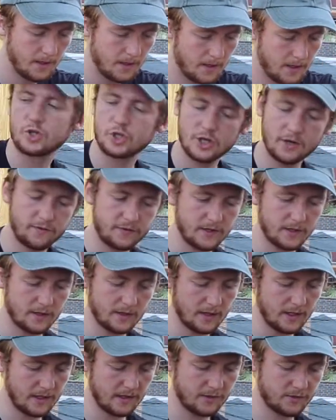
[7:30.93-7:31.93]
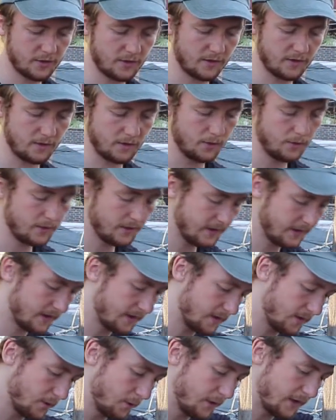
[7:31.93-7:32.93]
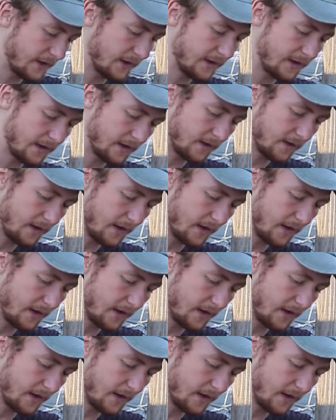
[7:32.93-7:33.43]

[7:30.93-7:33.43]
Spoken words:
Shifting this just loosens and